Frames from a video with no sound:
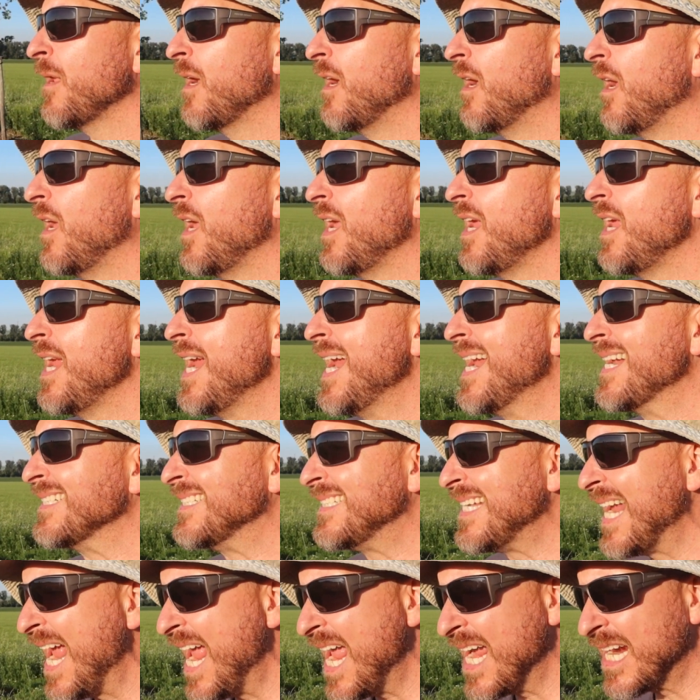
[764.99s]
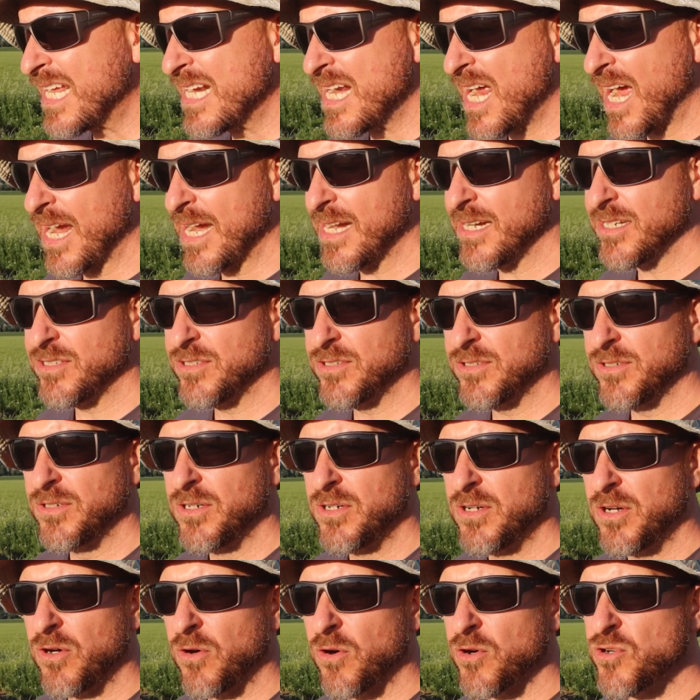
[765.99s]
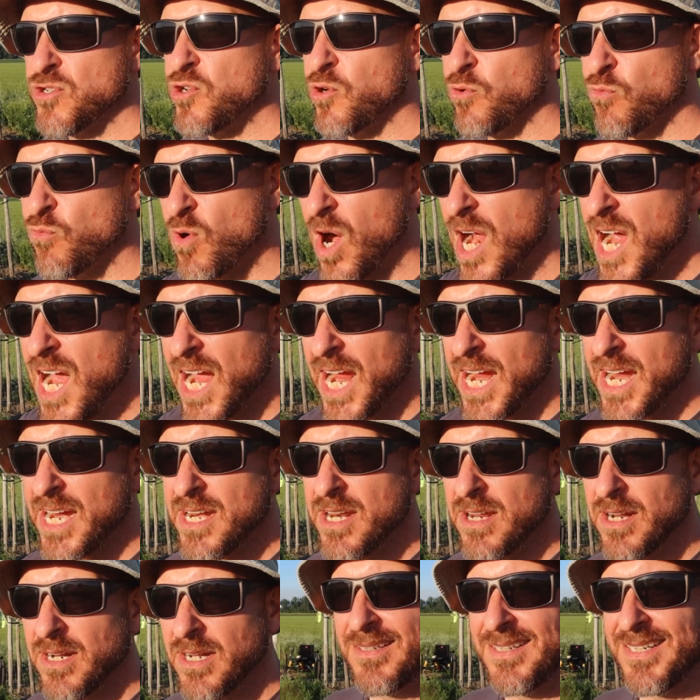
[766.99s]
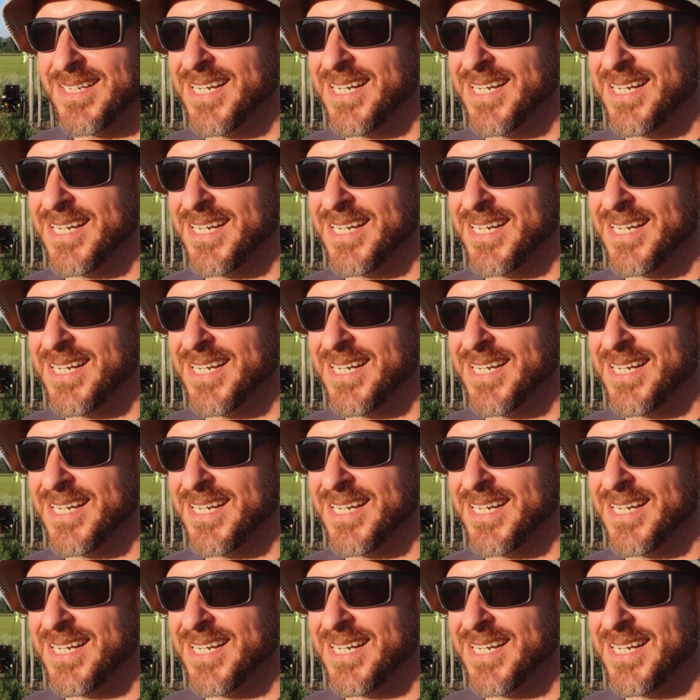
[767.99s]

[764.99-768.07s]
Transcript: uh, antagonize or deride.